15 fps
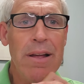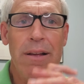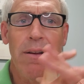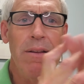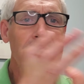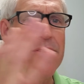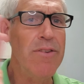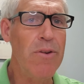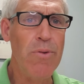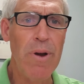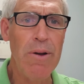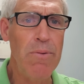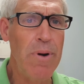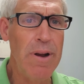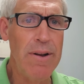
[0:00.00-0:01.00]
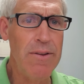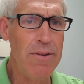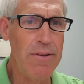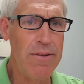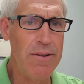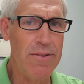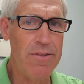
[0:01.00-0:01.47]
This is a great way
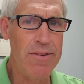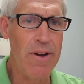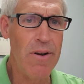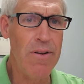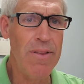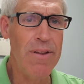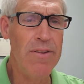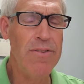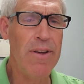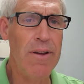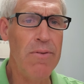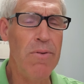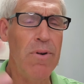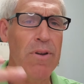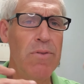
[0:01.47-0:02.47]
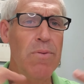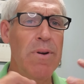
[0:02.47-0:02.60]
to start. And this is